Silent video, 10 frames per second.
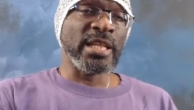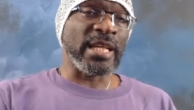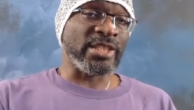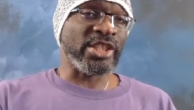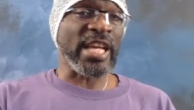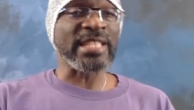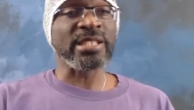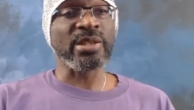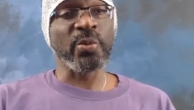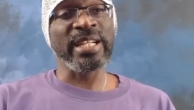And
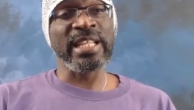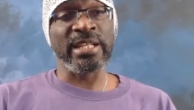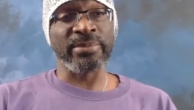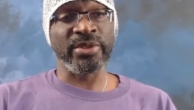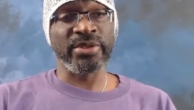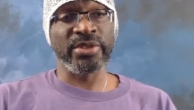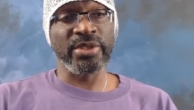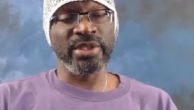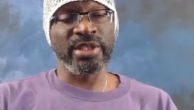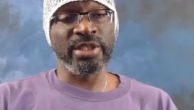Chancellor Williams,
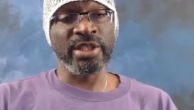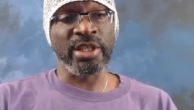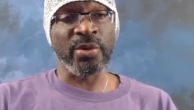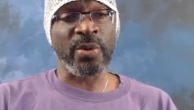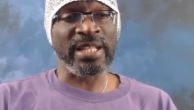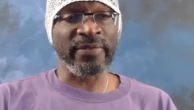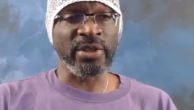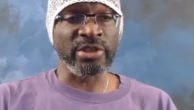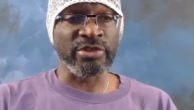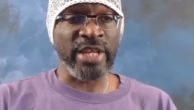one of
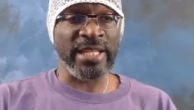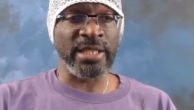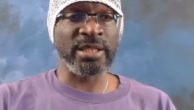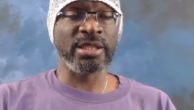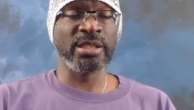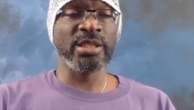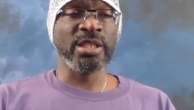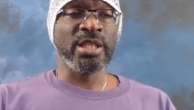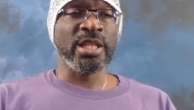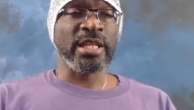our great
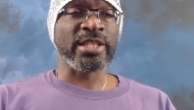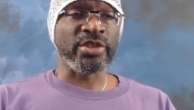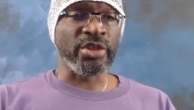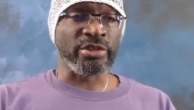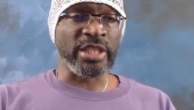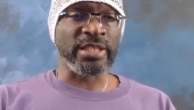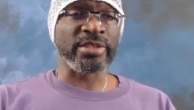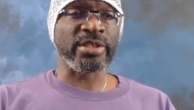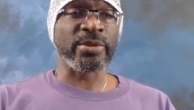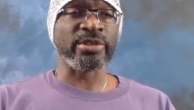
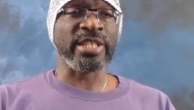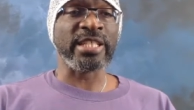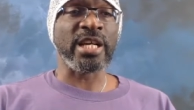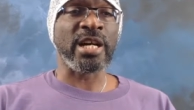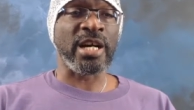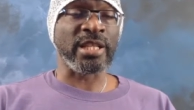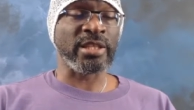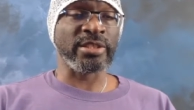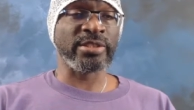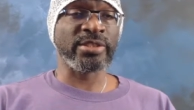historians, our great
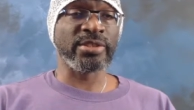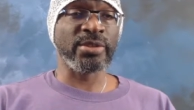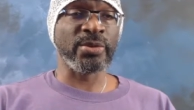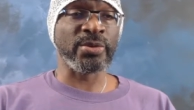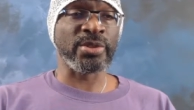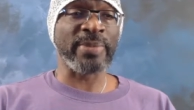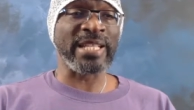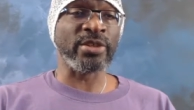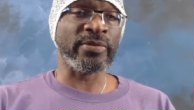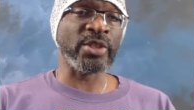authors, who
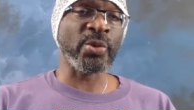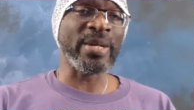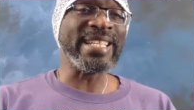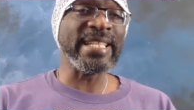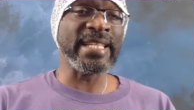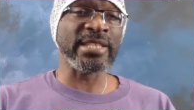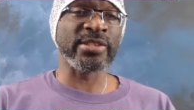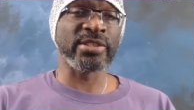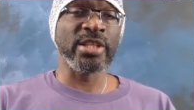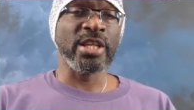spent over 20
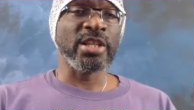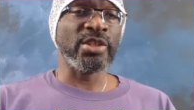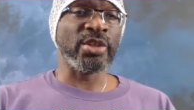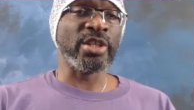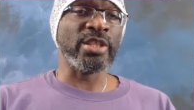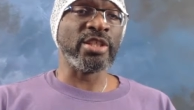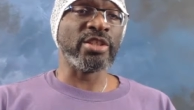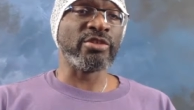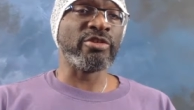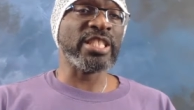years doing
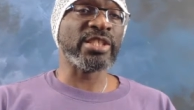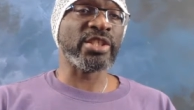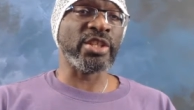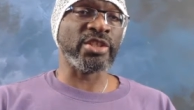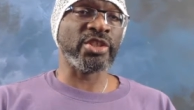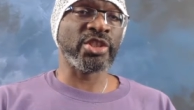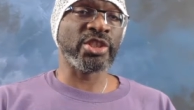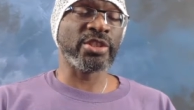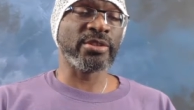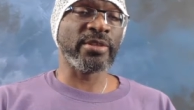
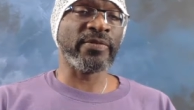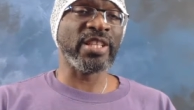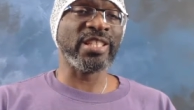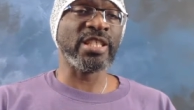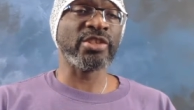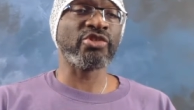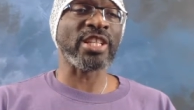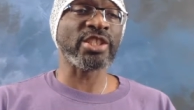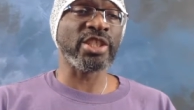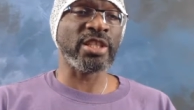research for the
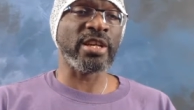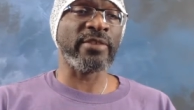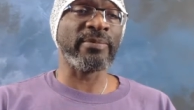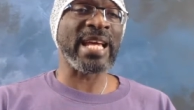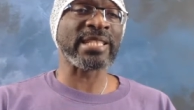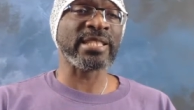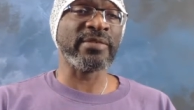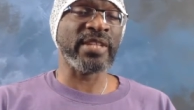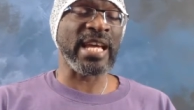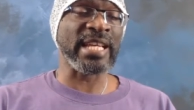destruction of Black
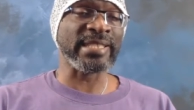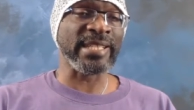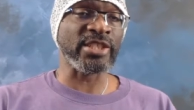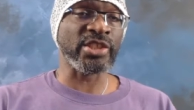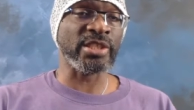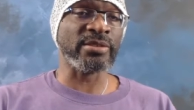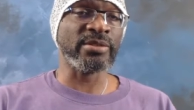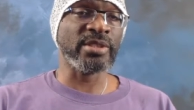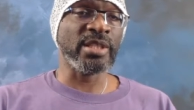civilization.